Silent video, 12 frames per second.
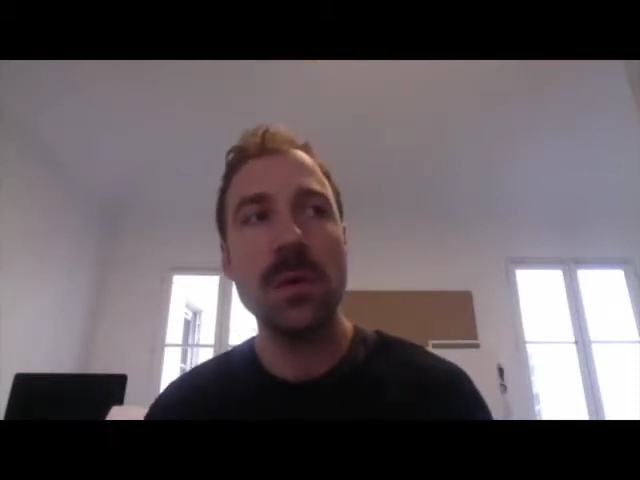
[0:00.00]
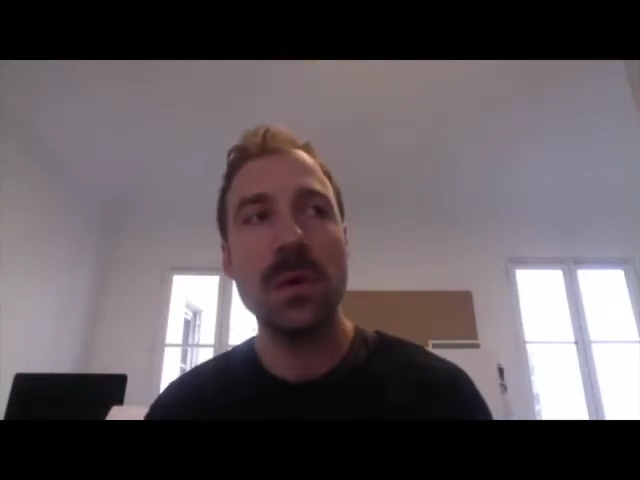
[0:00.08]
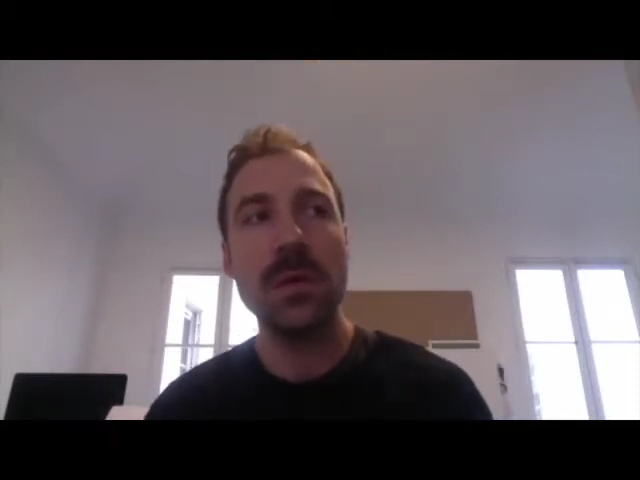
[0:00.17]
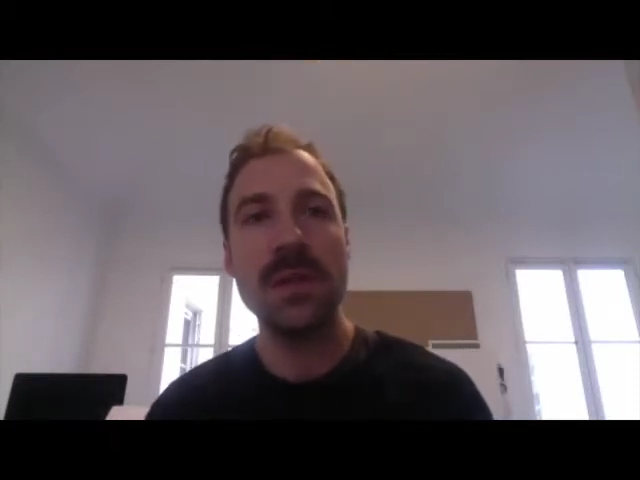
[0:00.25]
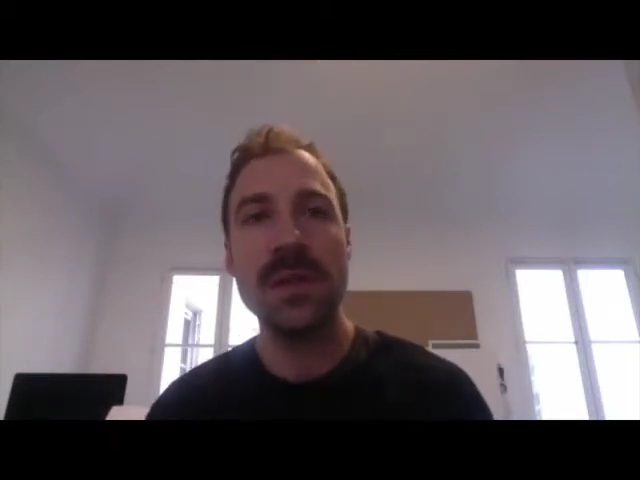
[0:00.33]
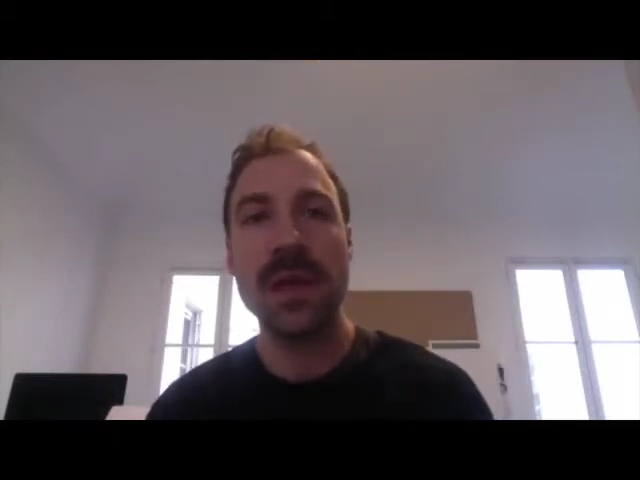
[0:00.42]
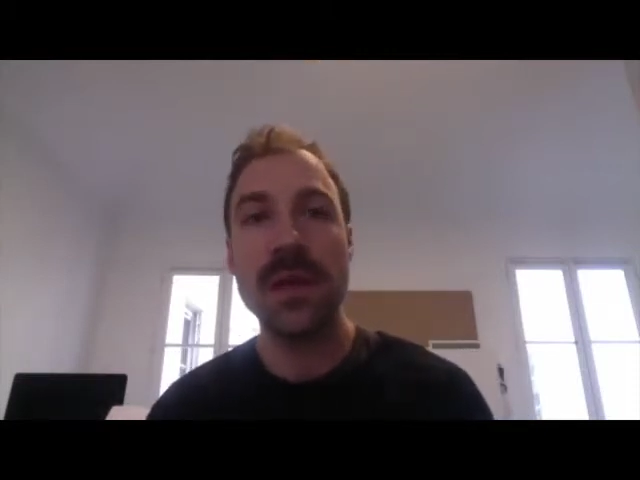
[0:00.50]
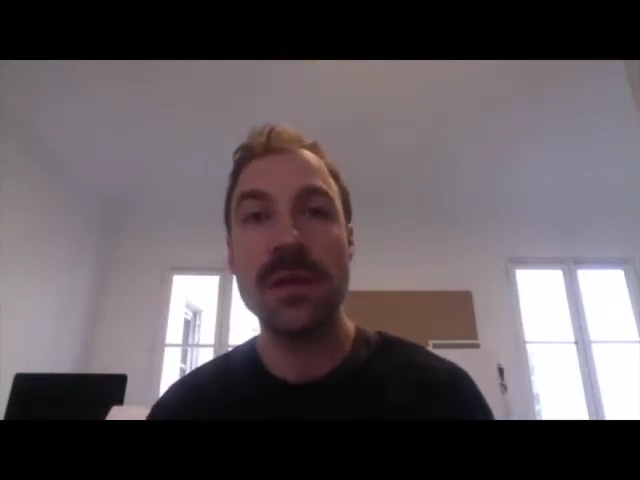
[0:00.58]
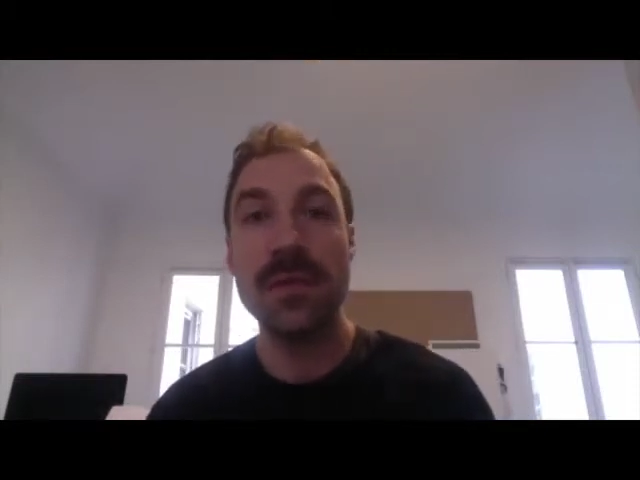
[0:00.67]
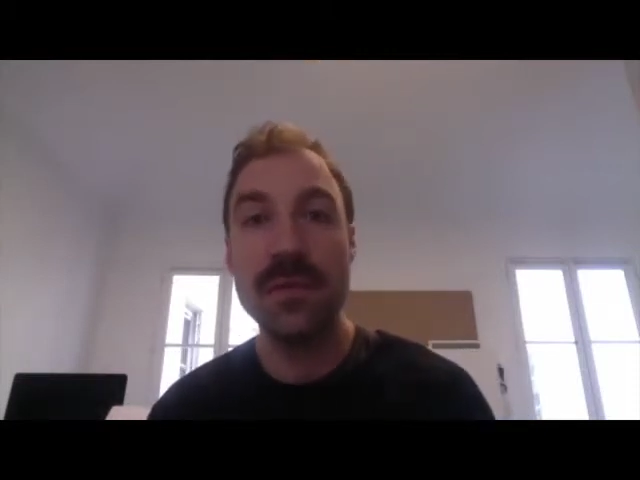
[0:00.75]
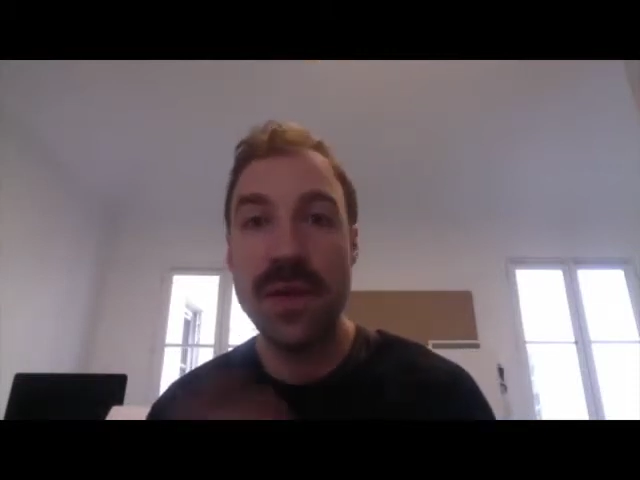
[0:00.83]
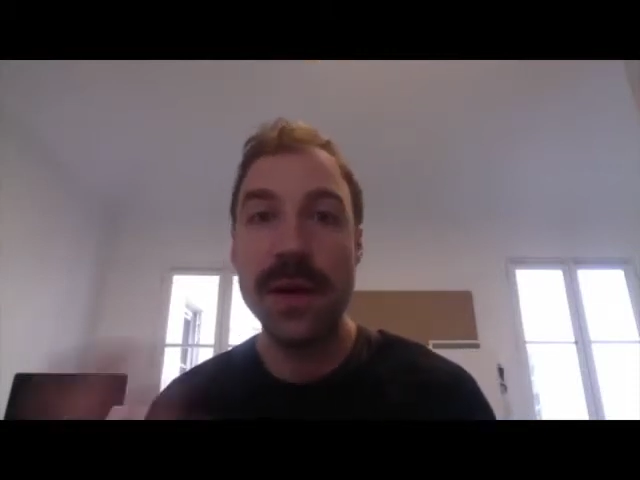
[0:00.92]
all this kind
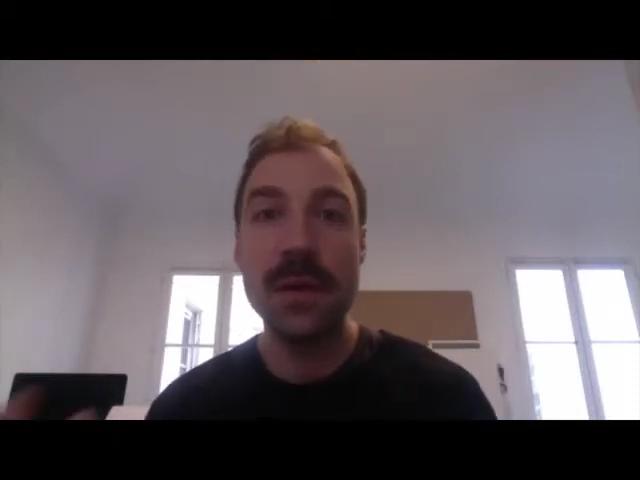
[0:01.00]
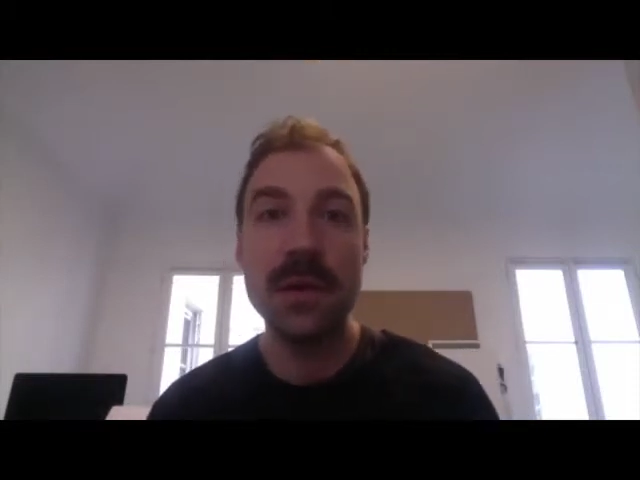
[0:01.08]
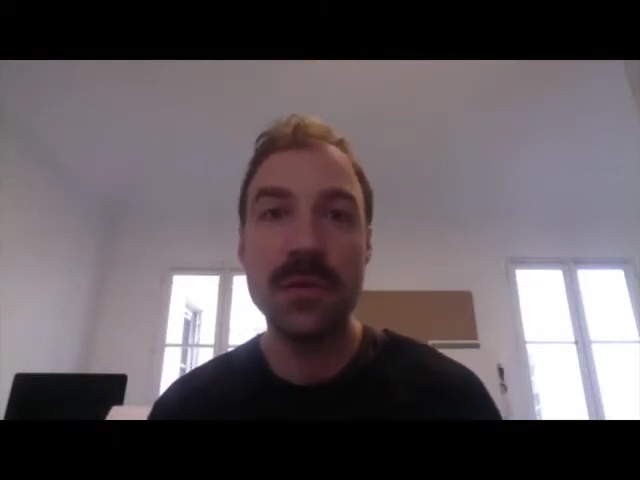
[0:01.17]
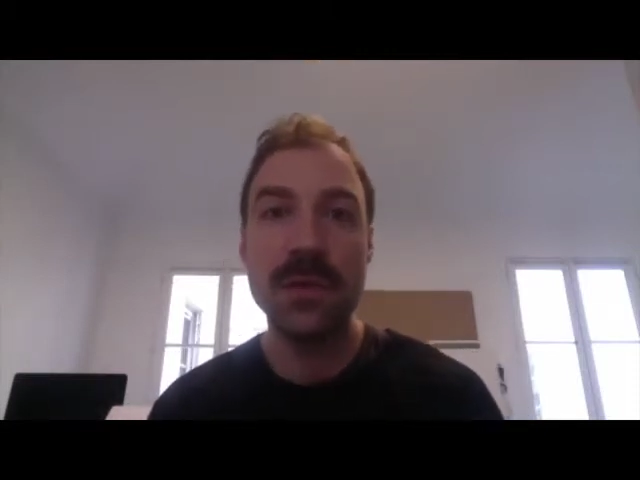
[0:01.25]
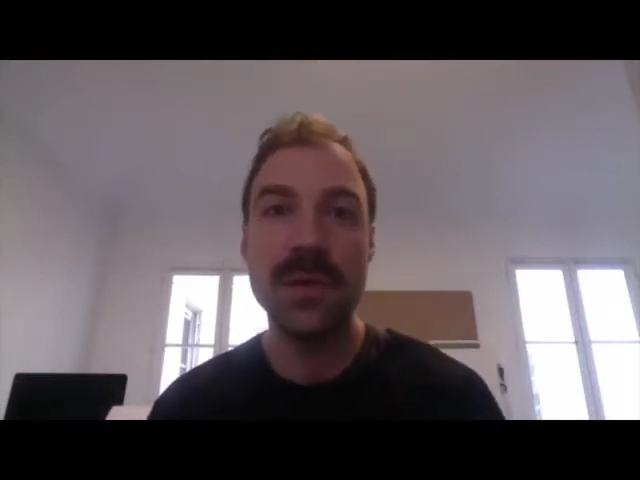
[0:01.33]
of violence,